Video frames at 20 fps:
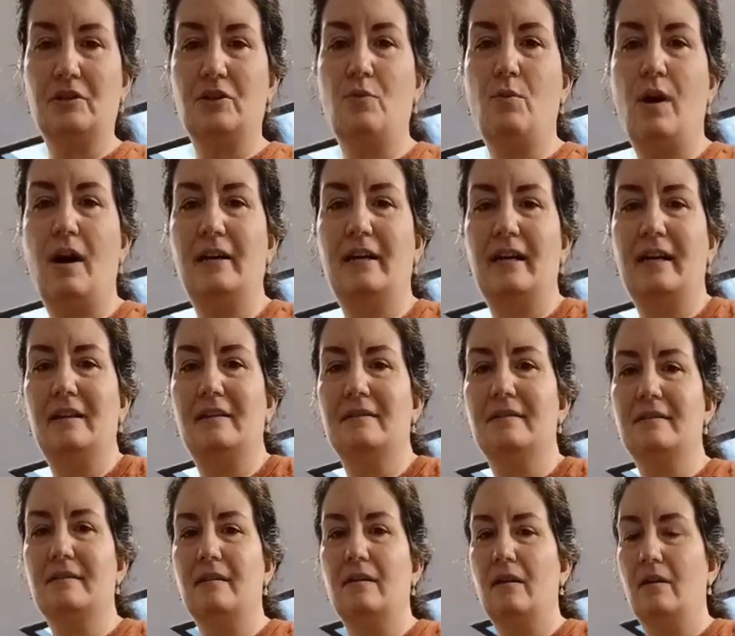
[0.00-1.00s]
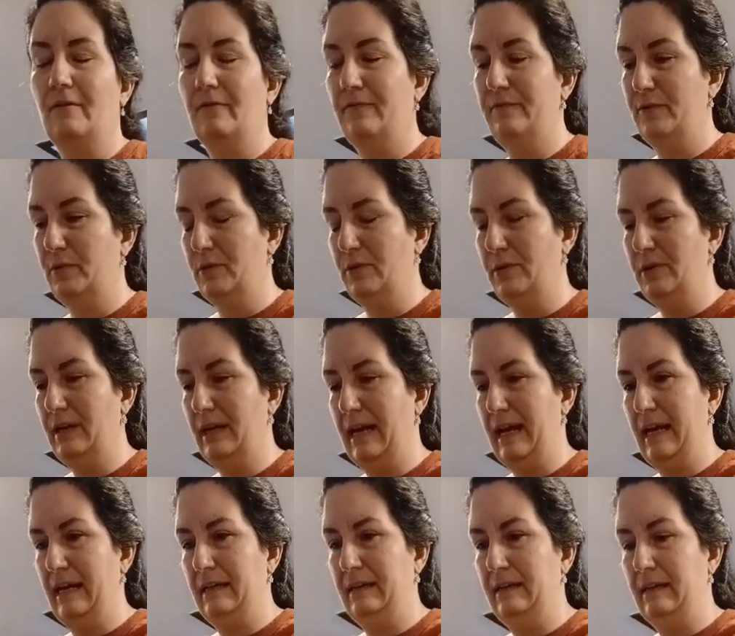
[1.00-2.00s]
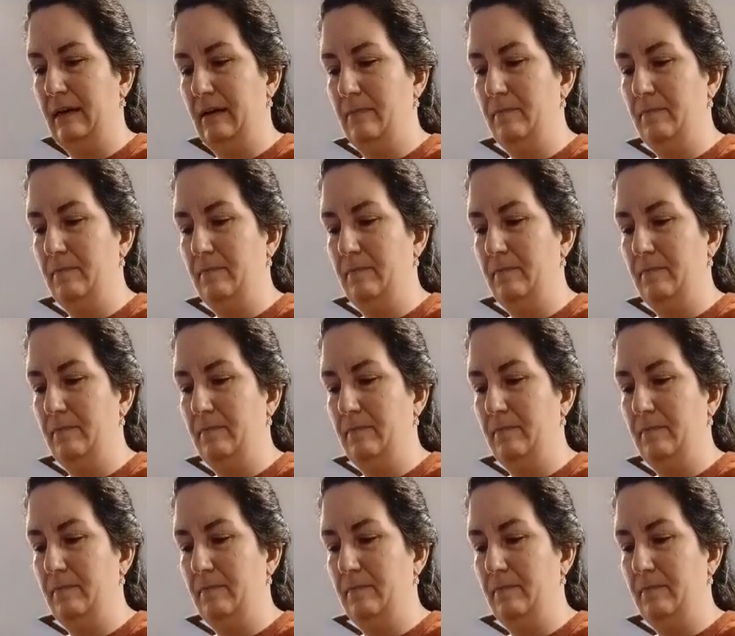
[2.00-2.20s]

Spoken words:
quantities of food and